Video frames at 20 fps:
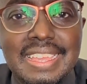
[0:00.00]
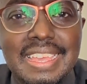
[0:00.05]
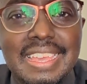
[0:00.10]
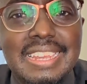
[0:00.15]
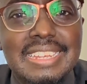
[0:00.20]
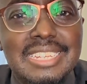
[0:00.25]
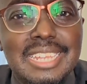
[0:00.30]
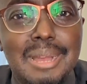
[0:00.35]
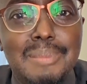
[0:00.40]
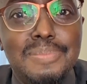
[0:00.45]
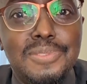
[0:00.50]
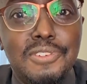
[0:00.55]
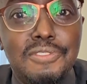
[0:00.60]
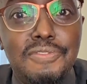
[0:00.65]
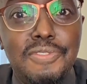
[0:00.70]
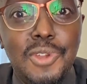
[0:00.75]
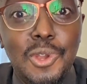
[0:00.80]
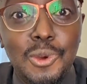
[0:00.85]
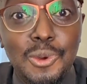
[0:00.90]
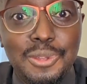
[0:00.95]
in terms
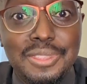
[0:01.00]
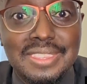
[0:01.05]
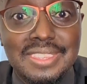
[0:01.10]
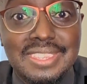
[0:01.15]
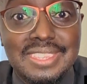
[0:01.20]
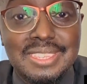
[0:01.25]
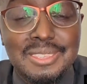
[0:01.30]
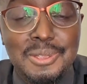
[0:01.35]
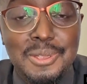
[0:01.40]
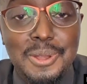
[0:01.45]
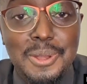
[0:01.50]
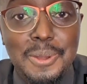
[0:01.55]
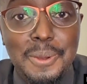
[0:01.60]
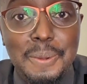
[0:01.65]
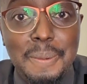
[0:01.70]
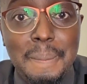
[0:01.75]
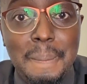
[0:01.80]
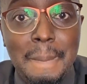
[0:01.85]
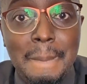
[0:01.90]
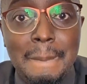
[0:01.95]
of loans,
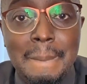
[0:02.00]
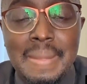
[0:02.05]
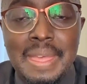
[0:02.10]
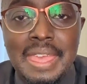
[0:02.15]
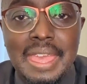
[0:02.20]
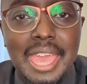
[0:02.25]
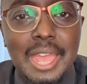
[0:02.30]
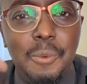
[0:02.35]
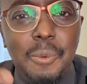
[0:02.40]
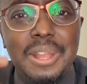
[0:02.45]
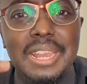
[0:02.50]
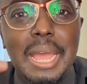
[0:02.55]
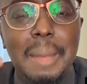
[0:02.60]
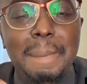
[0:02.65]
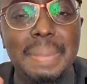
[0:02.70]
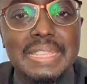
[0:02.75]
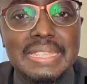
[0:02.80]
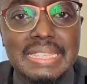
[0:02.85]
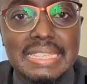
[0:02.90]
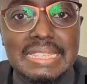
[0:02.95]
And what
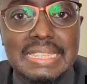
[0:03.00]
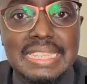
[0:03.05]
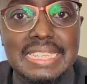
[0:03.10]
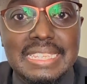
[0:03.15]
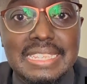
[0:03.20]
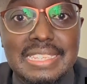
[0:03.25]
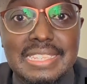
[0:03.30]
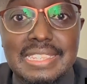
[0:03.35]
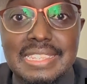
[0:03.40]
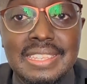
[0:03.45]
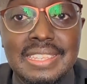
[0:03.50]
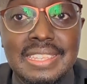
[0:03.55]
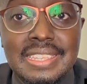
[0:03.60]
happens is this.